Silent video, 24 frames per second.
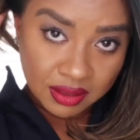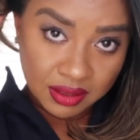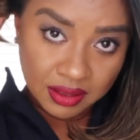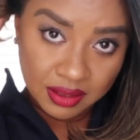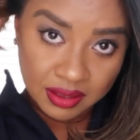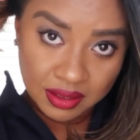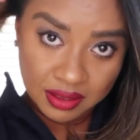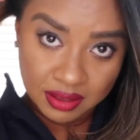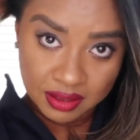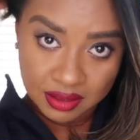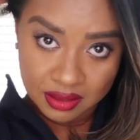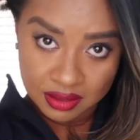
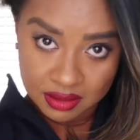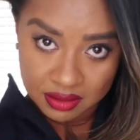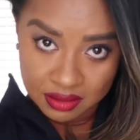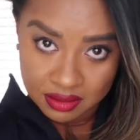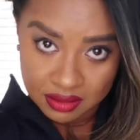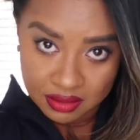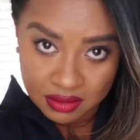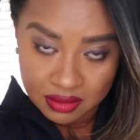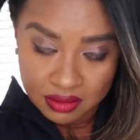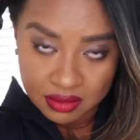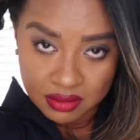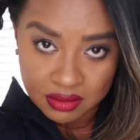and
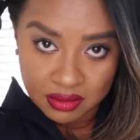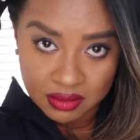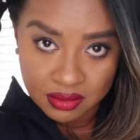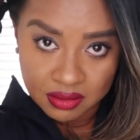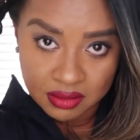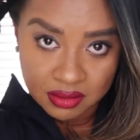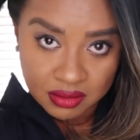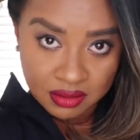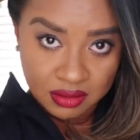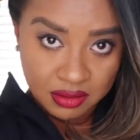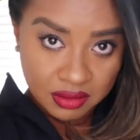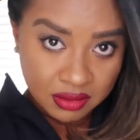
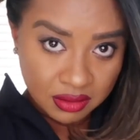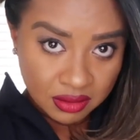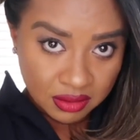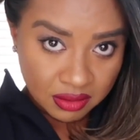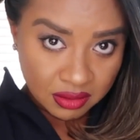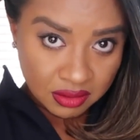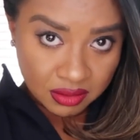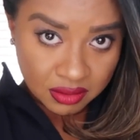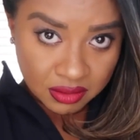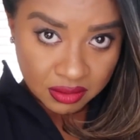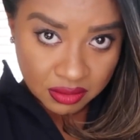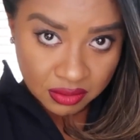
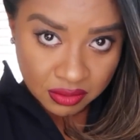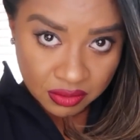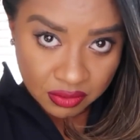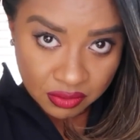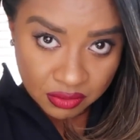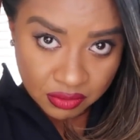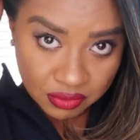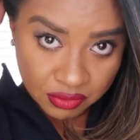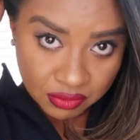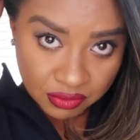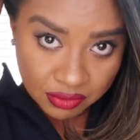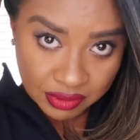
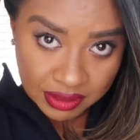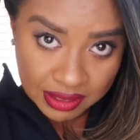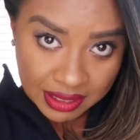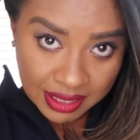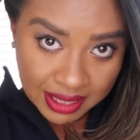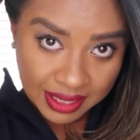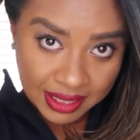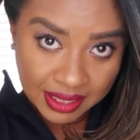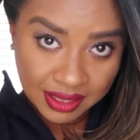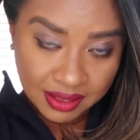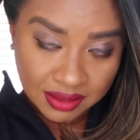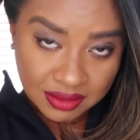
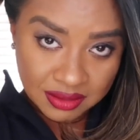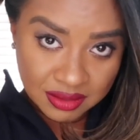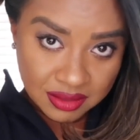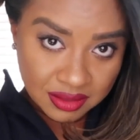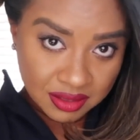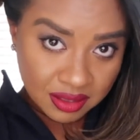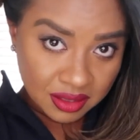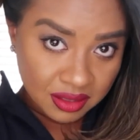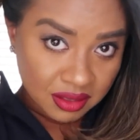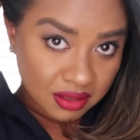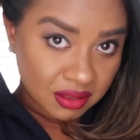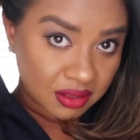create
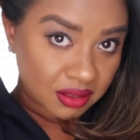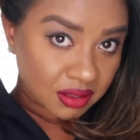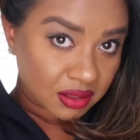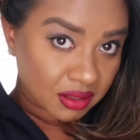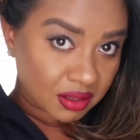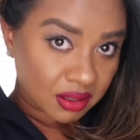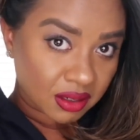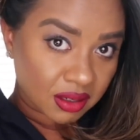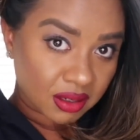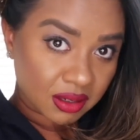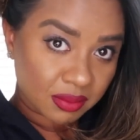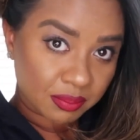
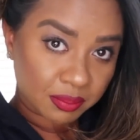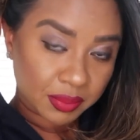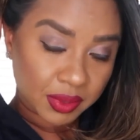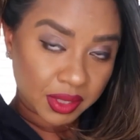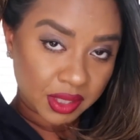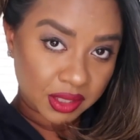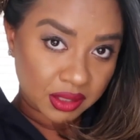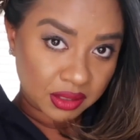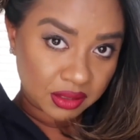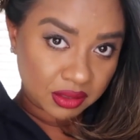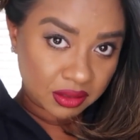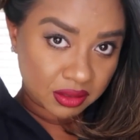a
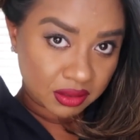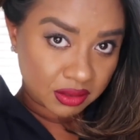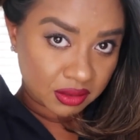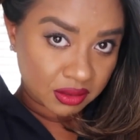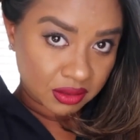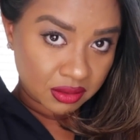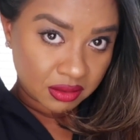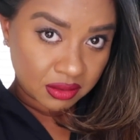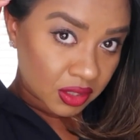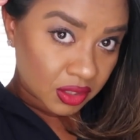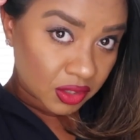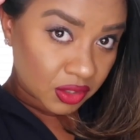bun.
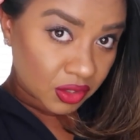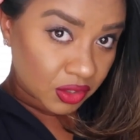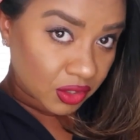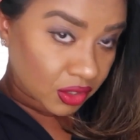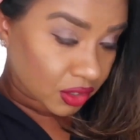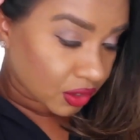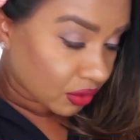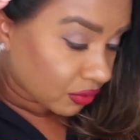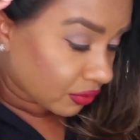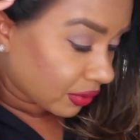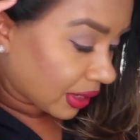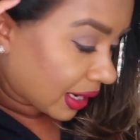You're going
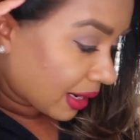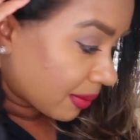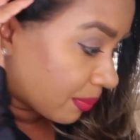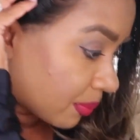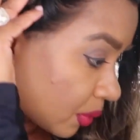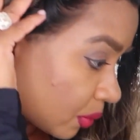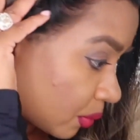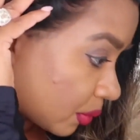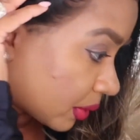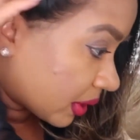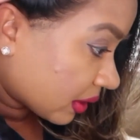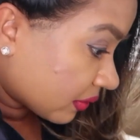to
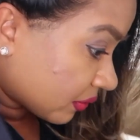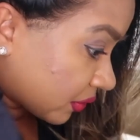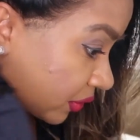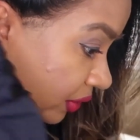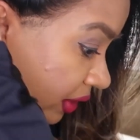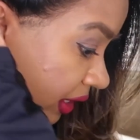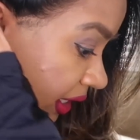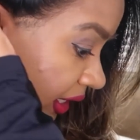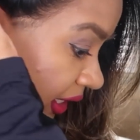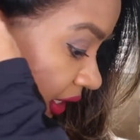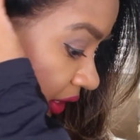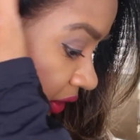wrap whatever
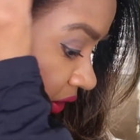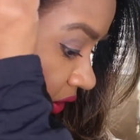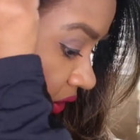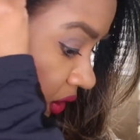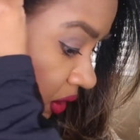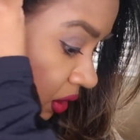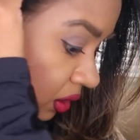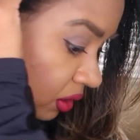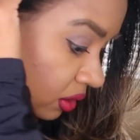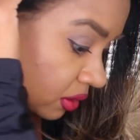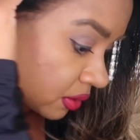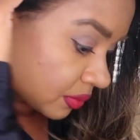
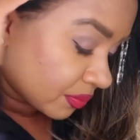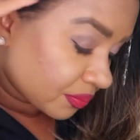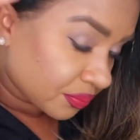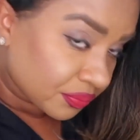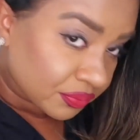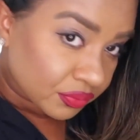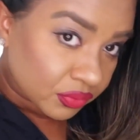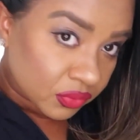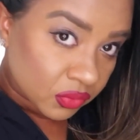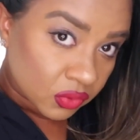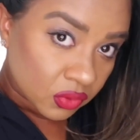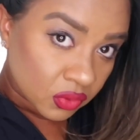hair
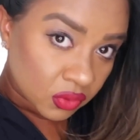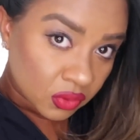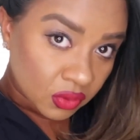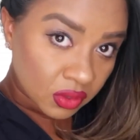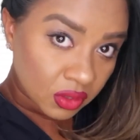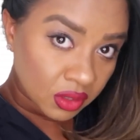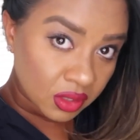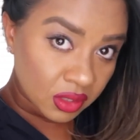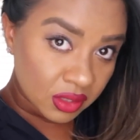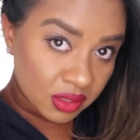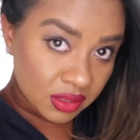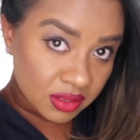
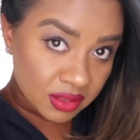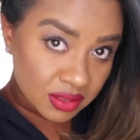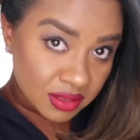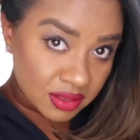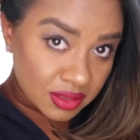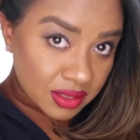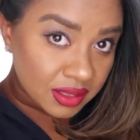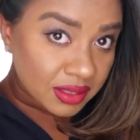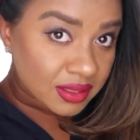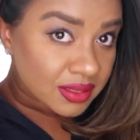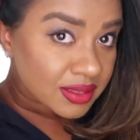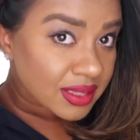
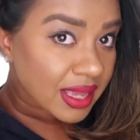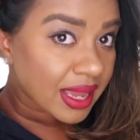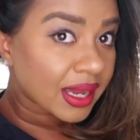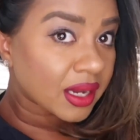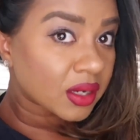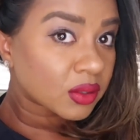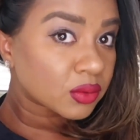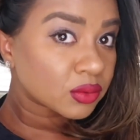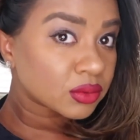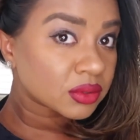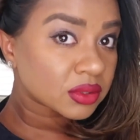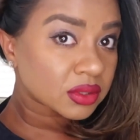sticks
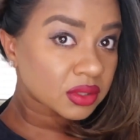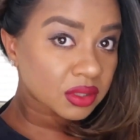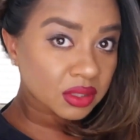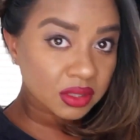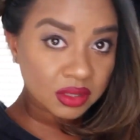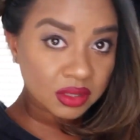out.